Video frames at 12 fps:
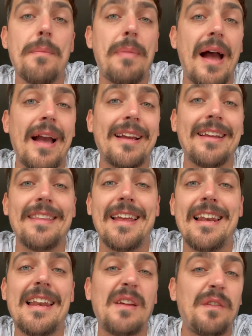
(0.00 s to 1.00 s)
back and they're
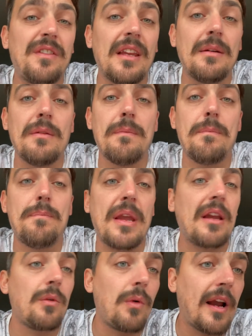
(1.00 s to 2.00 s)
lifting
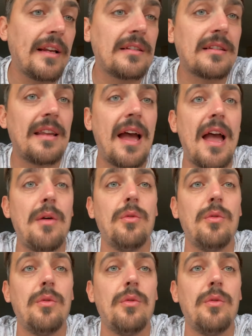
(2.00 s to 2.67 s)
bigger weights now,